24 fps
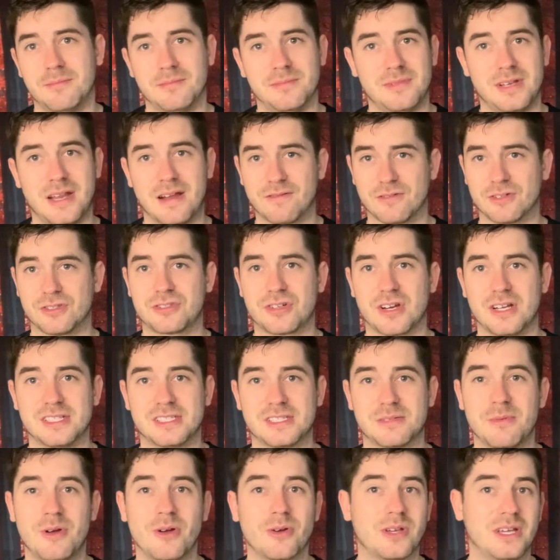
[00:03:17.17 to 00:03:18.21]
Never tried
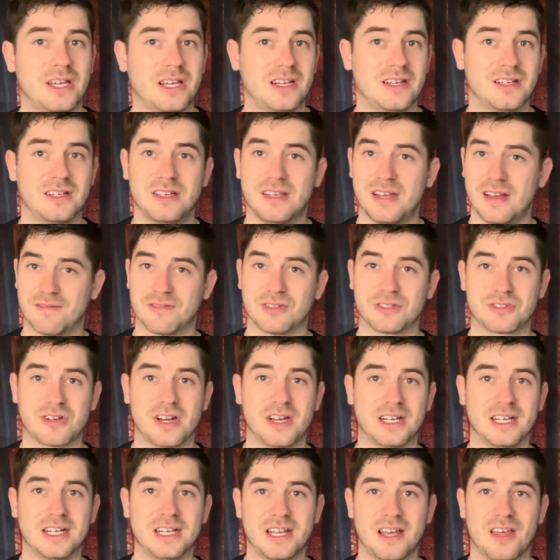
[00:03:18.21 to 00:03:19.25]
smoking, never
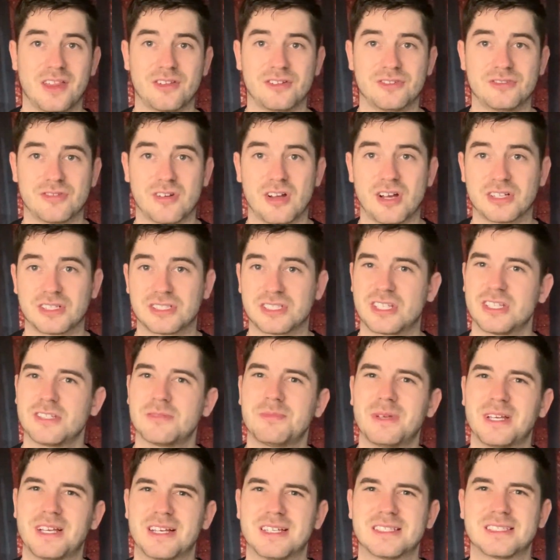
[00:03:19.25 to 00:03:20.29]
tried any other drugs, just
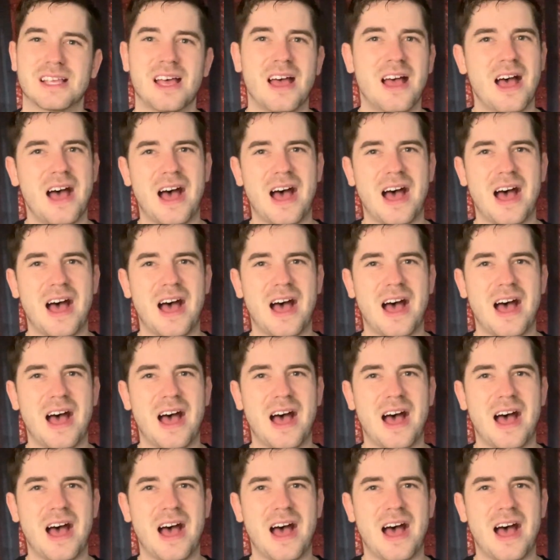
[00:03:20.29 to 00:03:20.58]
because